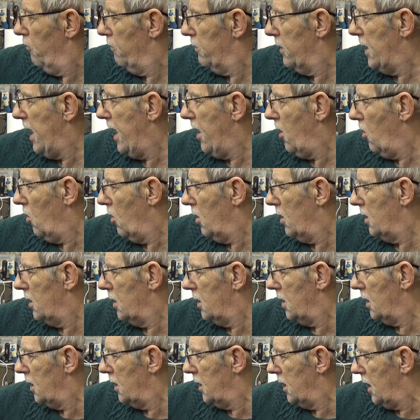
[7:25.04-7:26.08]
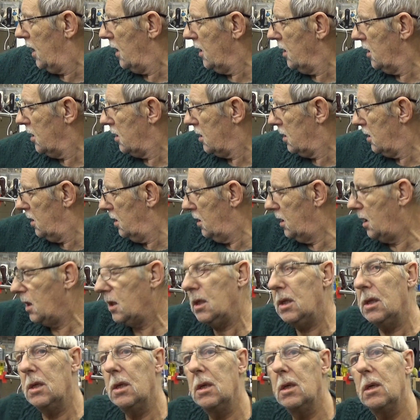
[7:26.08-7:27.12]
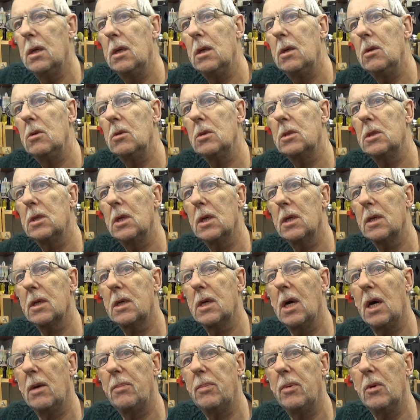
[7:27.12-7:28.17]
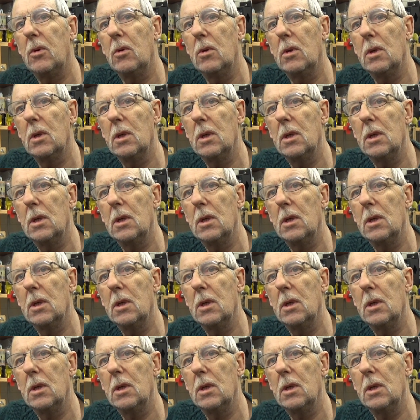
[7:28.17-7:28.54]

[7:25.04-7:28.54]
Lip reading: Now the other who's the other couple?